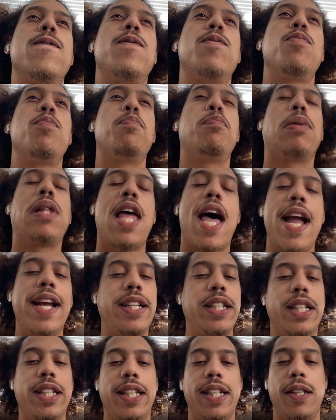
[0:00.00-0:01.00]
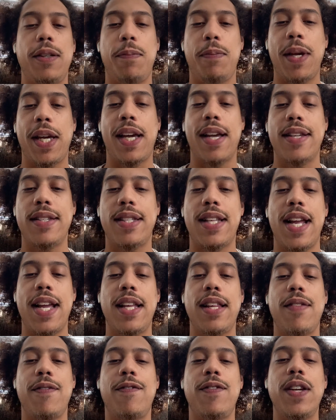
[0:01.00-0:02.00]
blindly because they
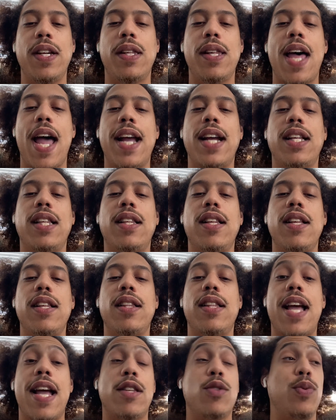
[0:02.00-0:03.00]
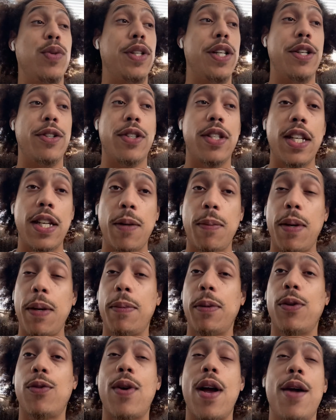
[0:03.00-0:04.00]
feel like that's what they're seeing
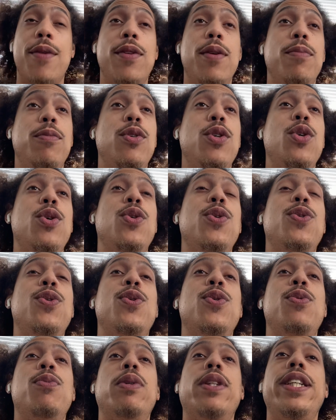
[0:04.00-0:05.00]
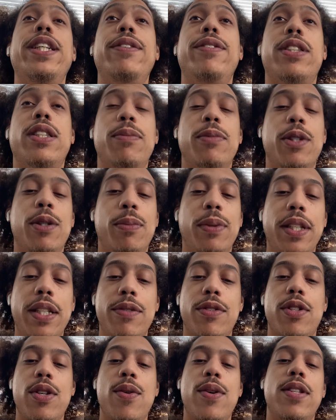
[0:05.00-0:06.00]
people around them do who believe similar
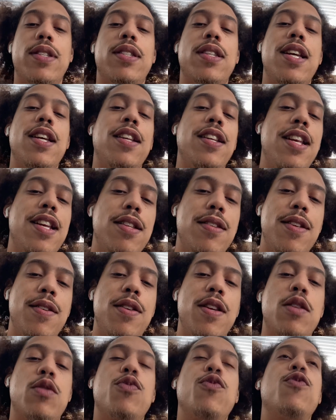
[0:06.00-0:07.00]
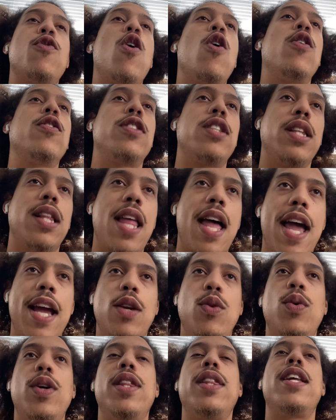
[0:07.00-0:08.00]
beliefs. So it falls in
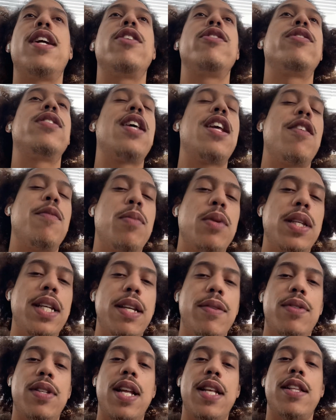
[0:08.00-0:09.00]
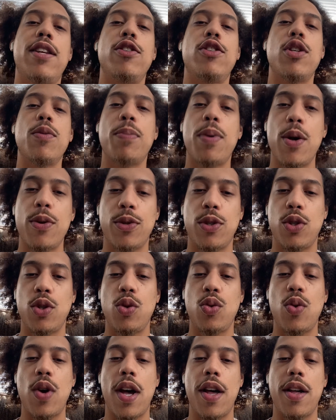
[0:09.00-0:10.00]
line with their set of beliefs that they're supposed
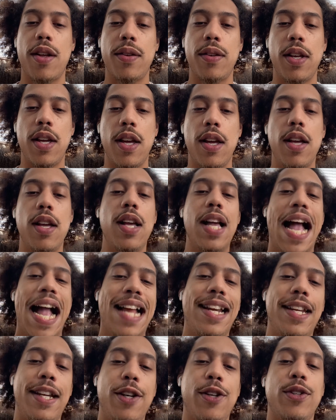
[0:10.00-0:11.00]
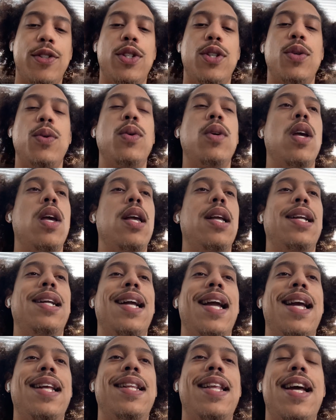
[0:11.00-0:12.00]
to adhere to.
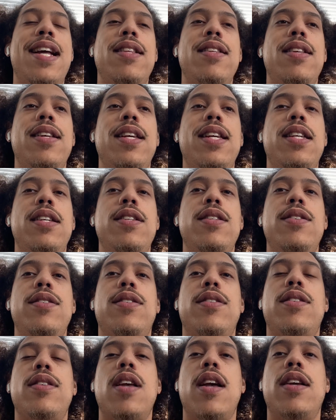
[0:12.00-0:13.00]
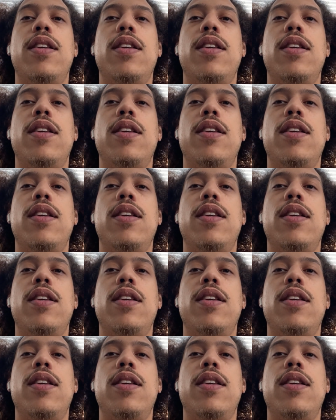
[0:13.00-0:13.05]
And that is